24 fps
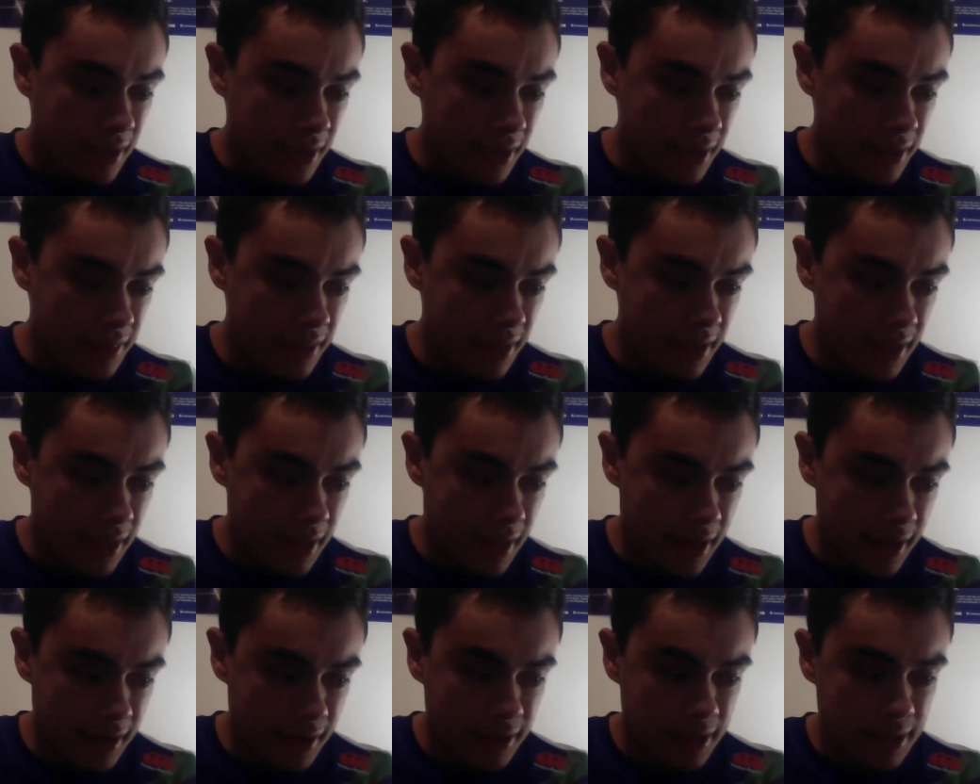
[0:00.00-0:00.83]
in the
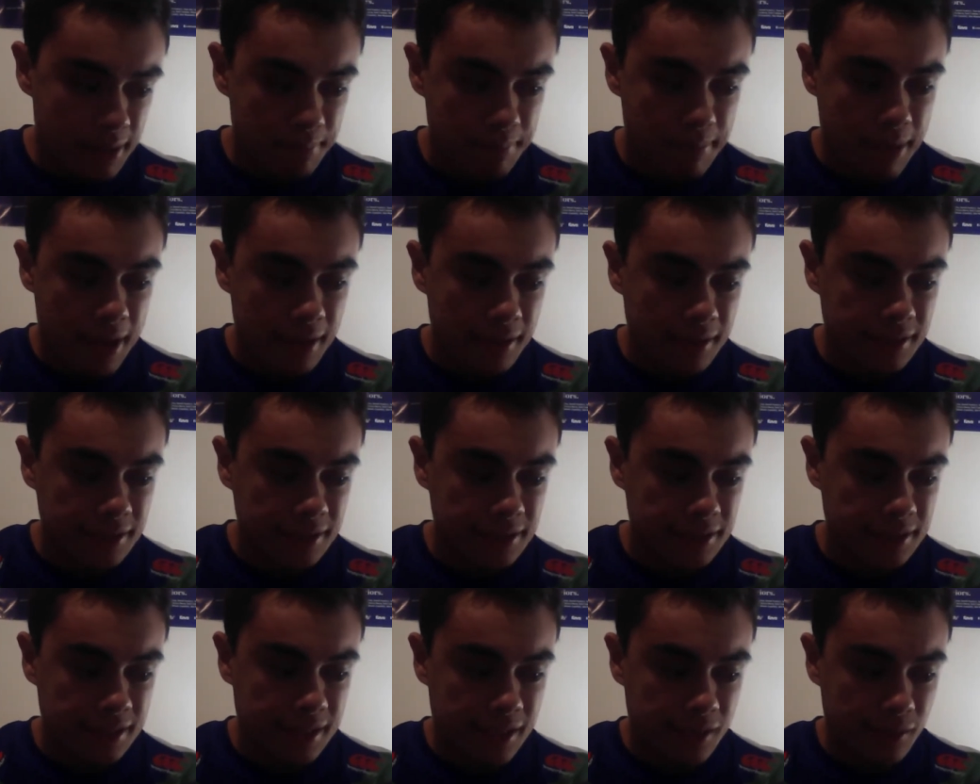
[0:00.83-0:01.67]
end, Manly
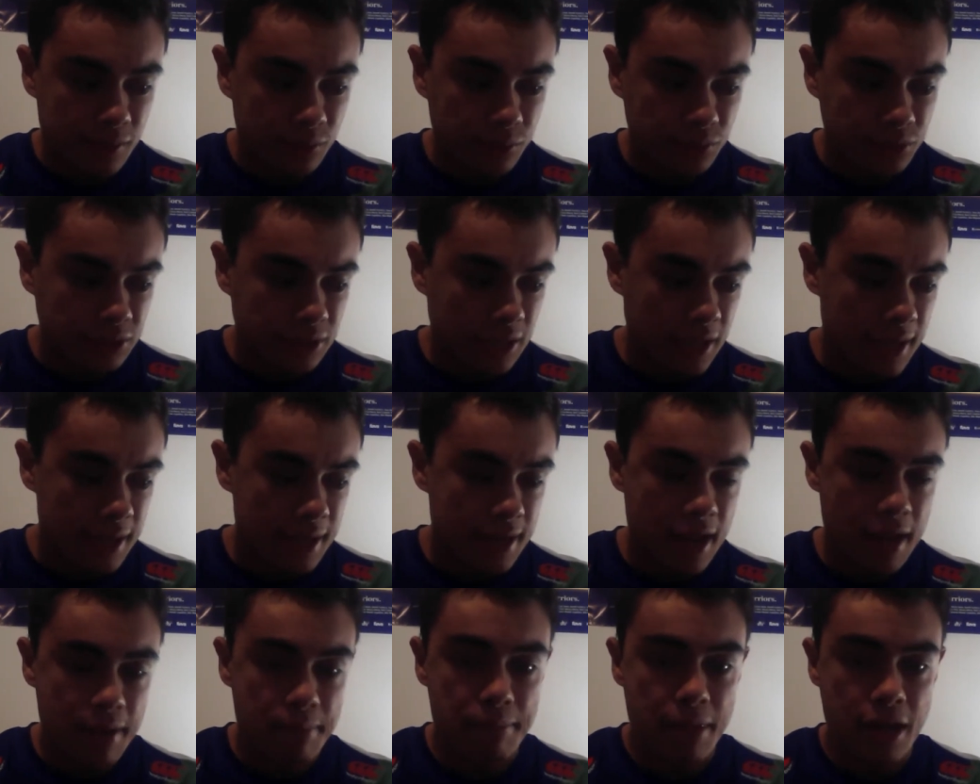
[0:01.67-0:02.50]
Sea Eagles,
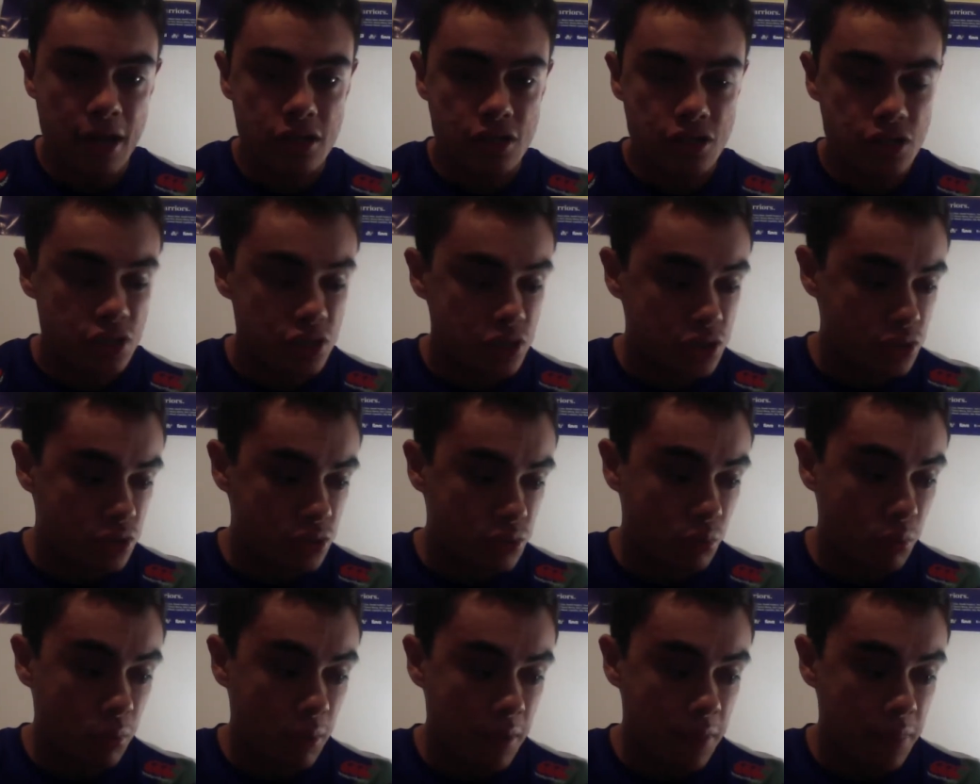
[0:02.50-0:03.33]
they managed
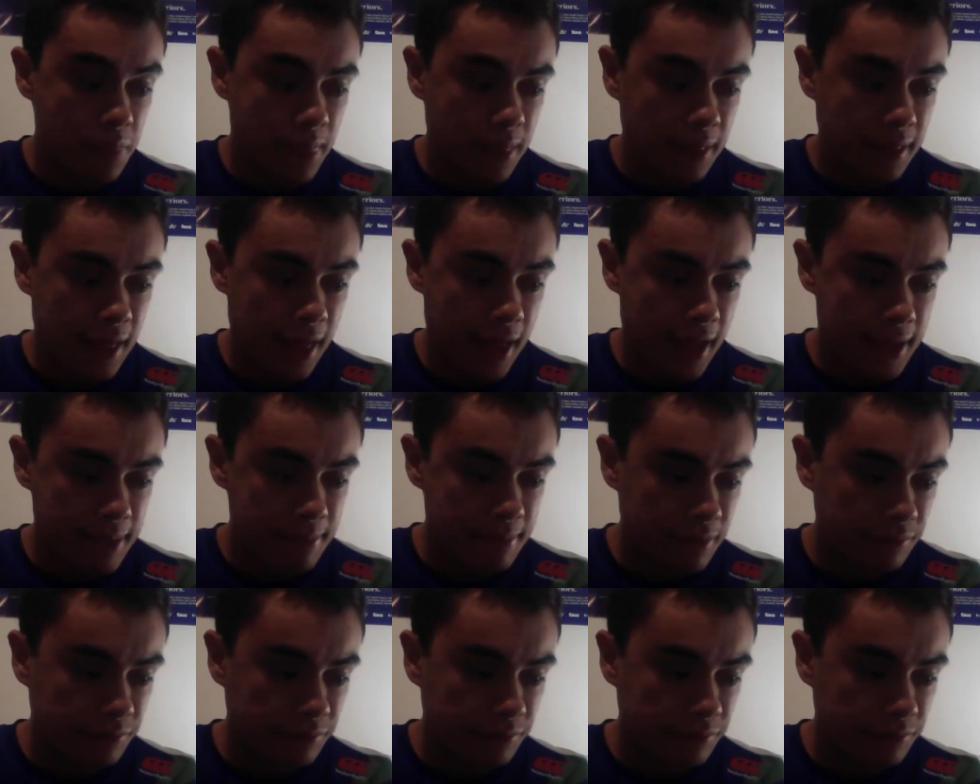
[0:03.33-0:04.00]
to win the game.